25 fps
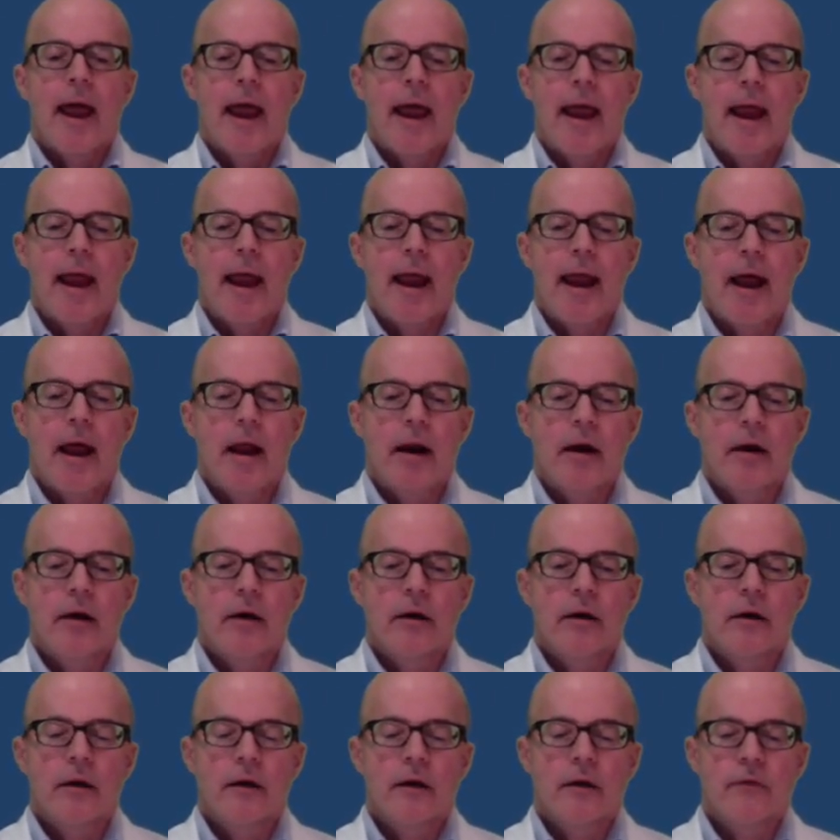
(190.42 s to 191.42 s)

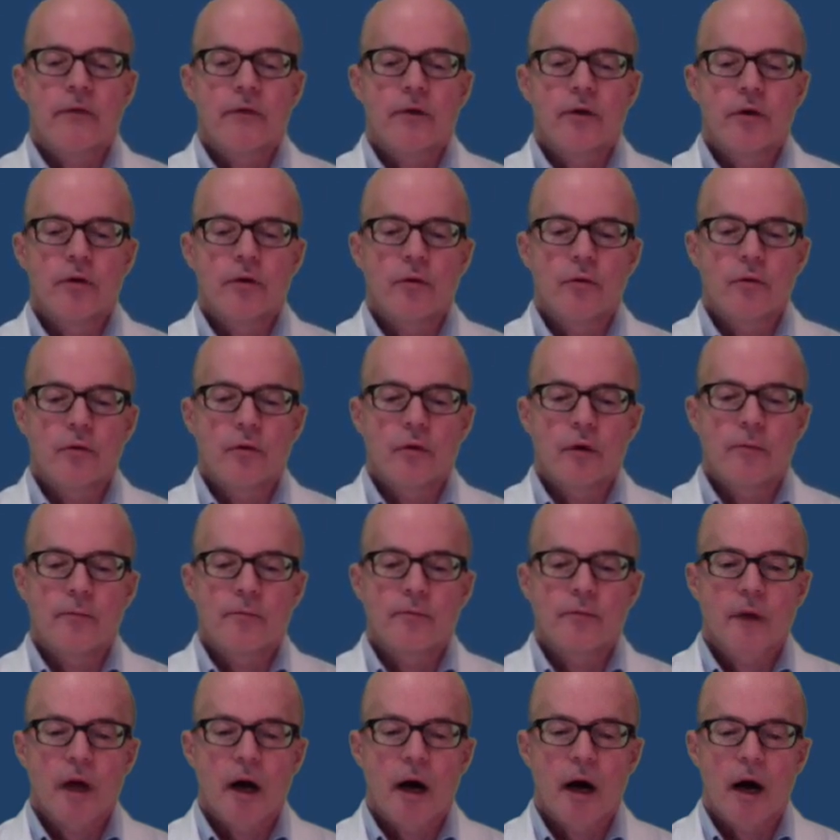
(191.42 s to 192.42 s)
and if you
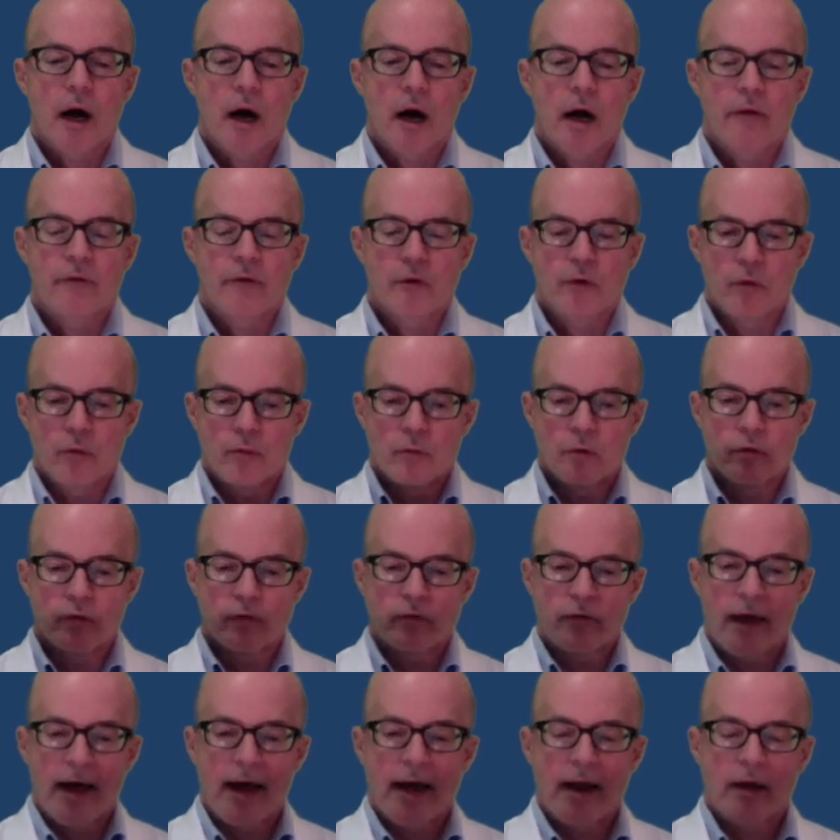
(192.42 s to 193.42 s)

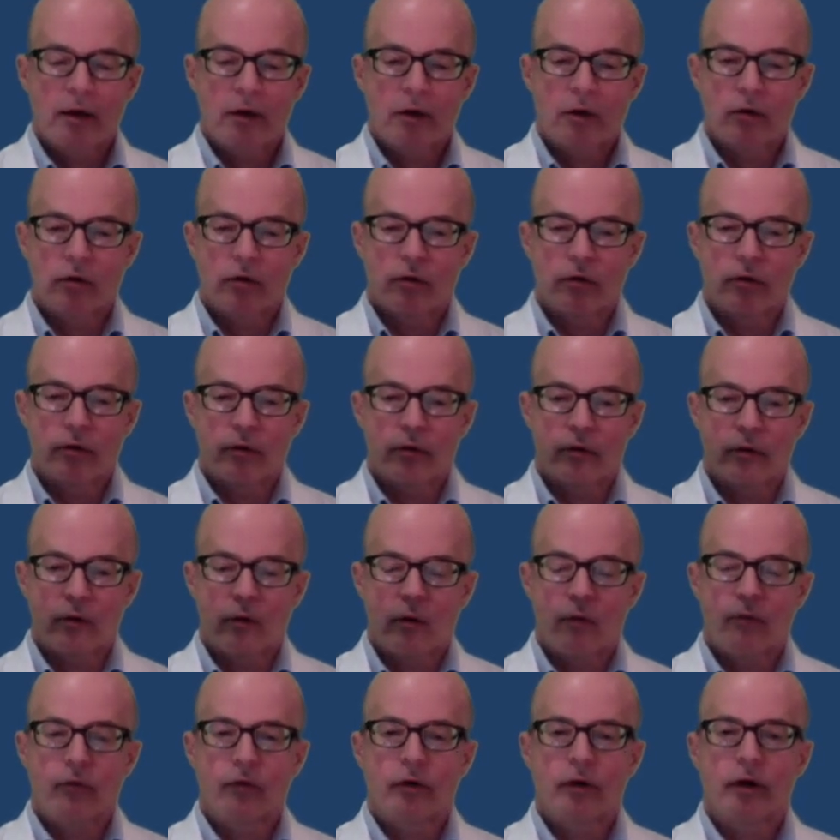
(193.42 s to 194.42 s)
remove that, you'll
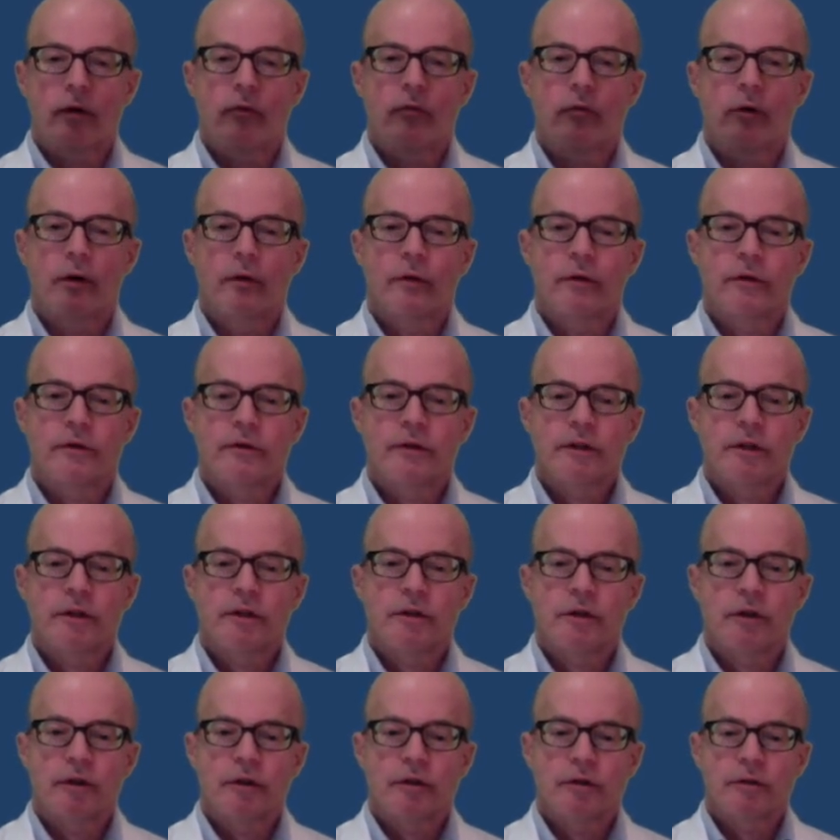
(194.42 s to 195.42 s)
hopefully get rid of the
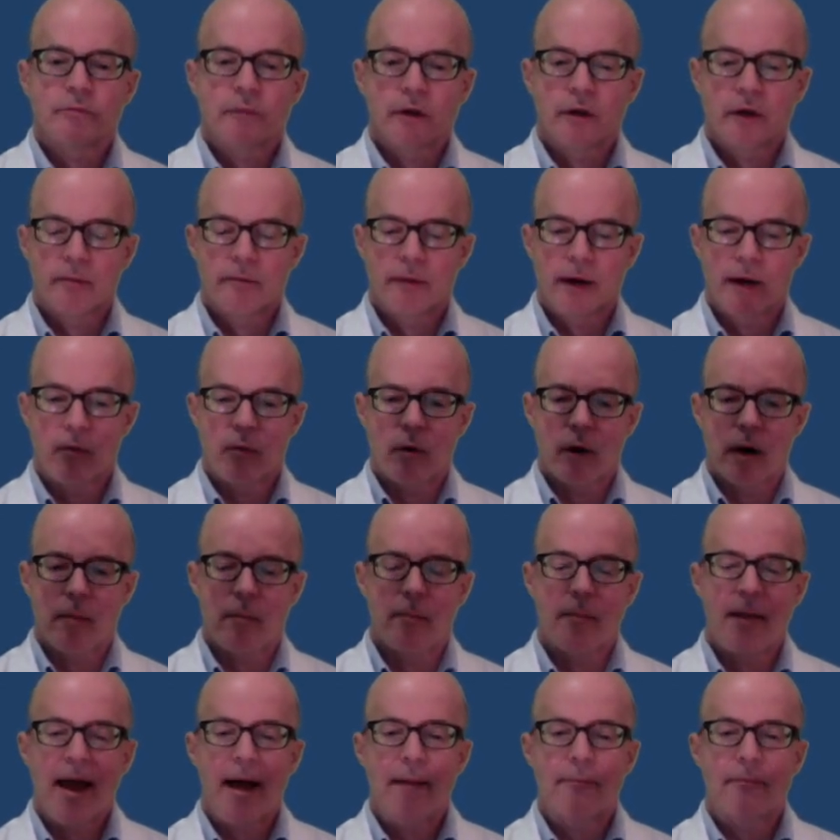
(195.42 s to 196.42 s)
seizures, but you may want to
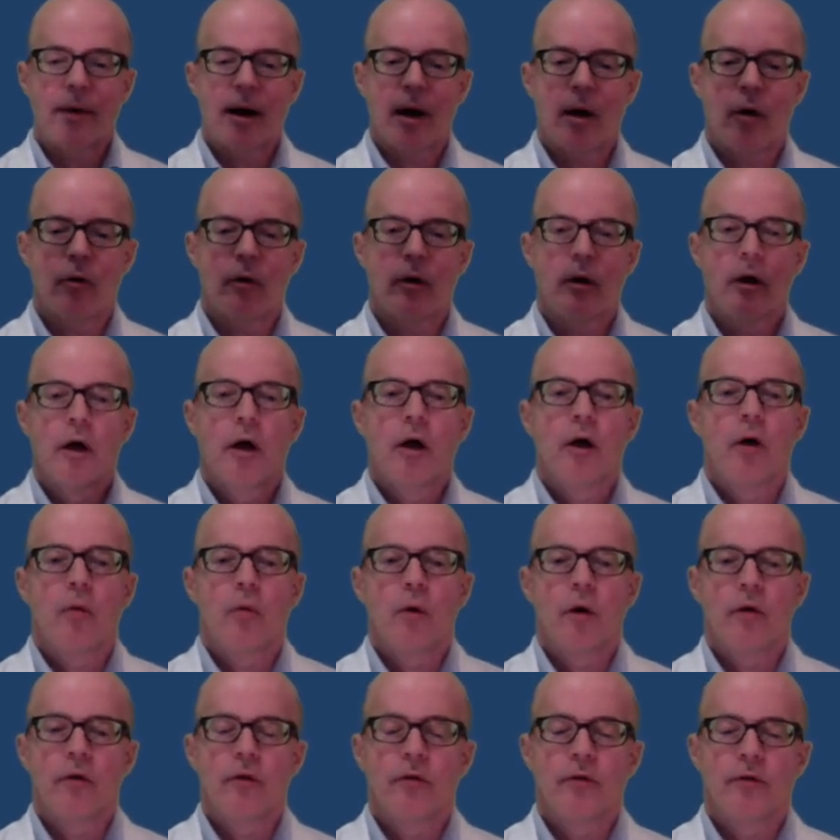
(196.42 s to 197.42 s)
map out
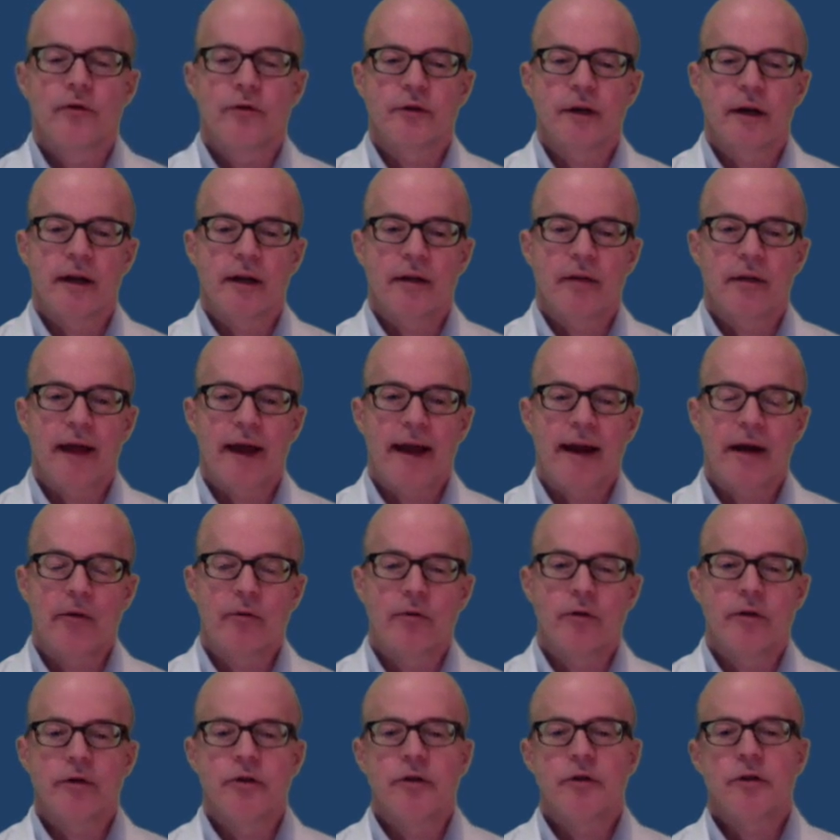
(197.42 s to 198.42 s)
whether there's any
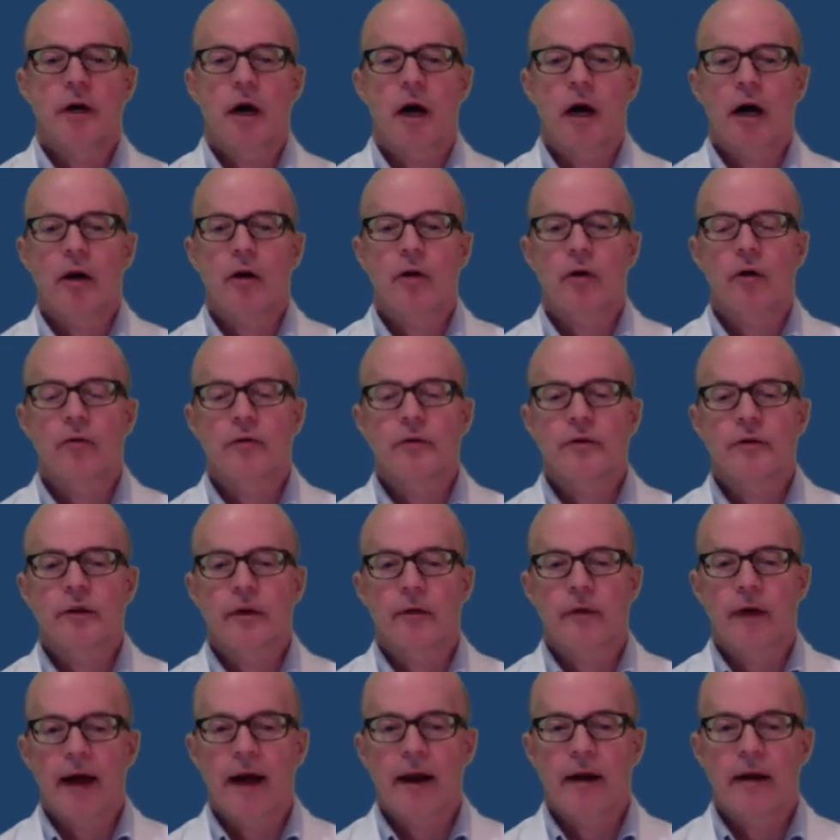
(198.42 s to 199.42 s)
language close to
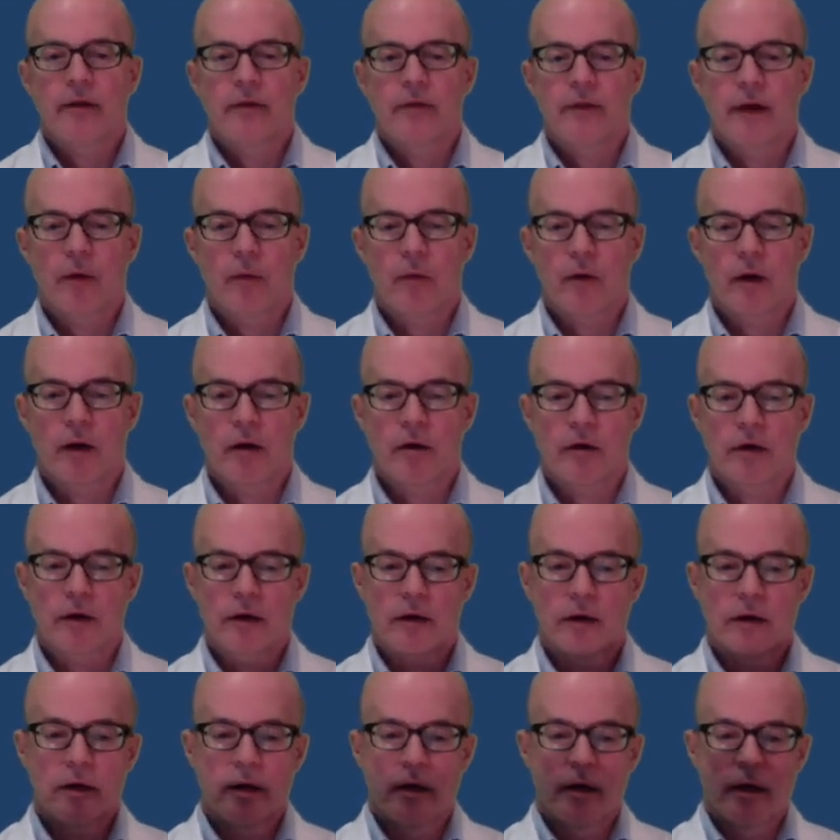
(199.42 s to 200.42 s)
that. That way you can
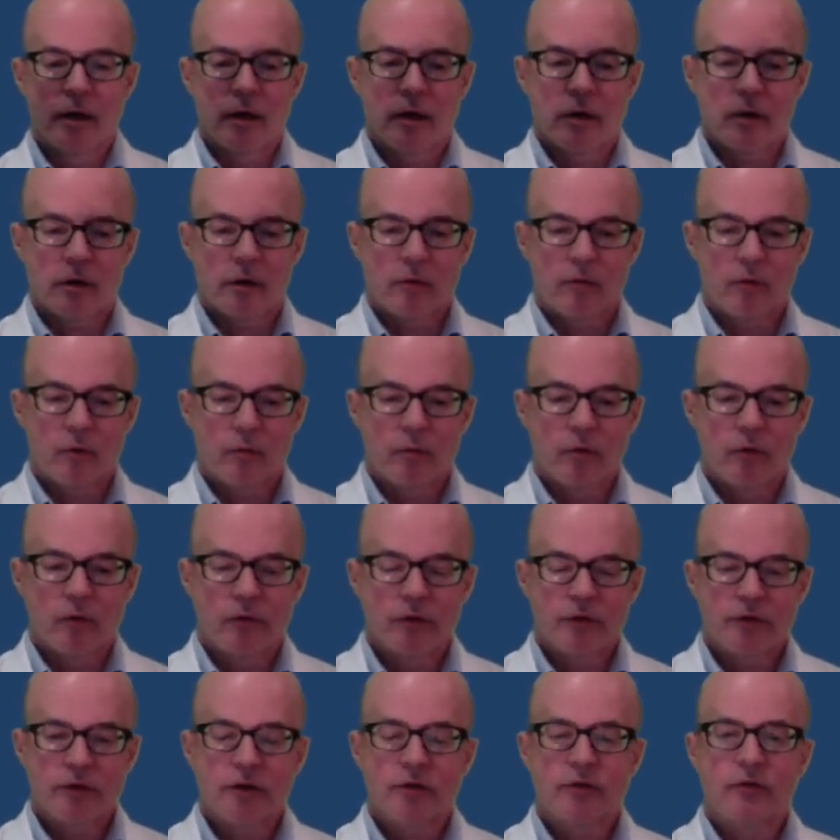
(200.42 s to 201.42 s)
remove the
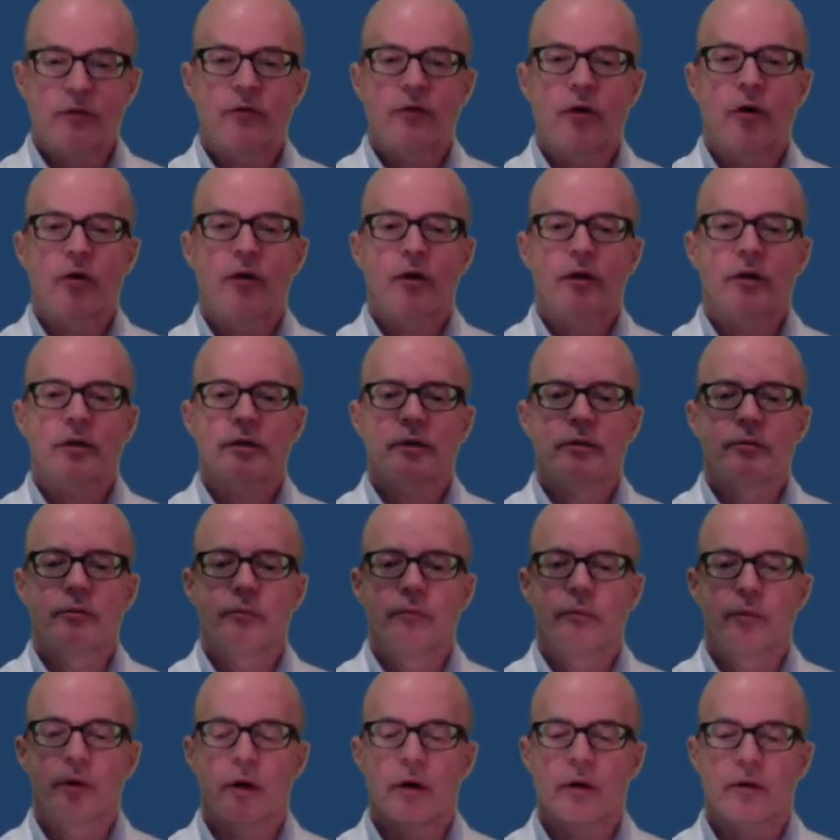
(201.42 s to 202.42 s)
seizure focus,
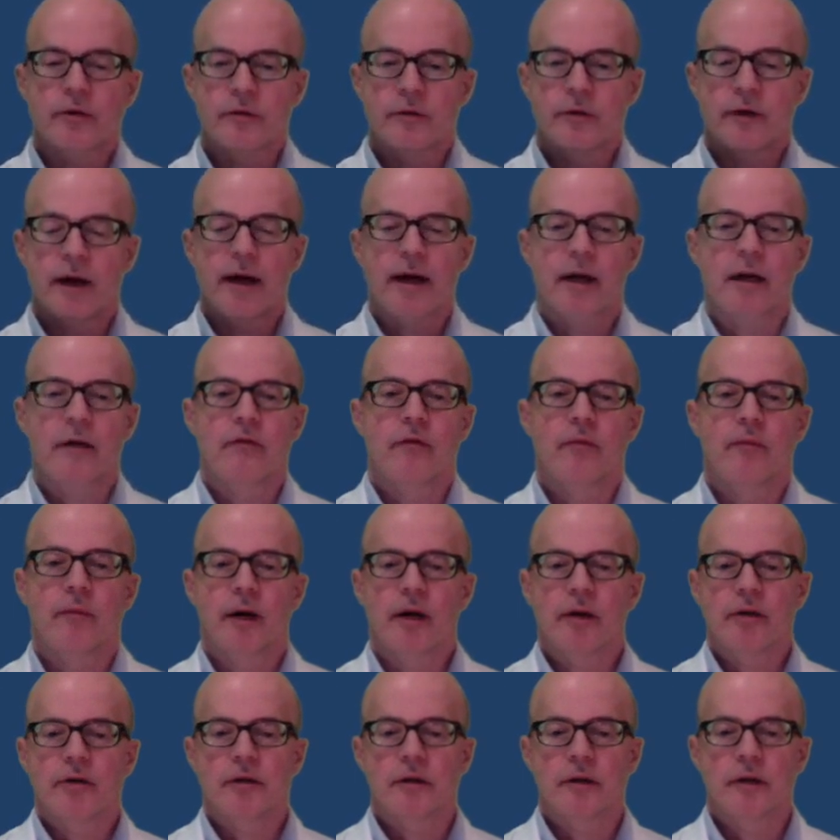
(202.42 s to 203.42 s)
but also not give the
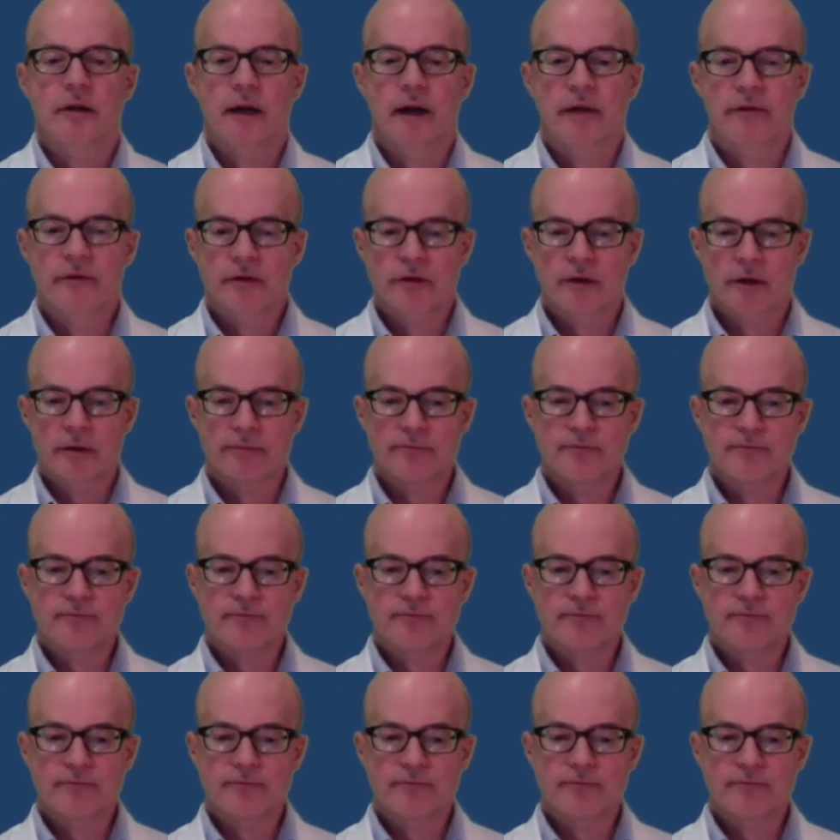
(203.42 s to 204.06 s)
patient a deficit.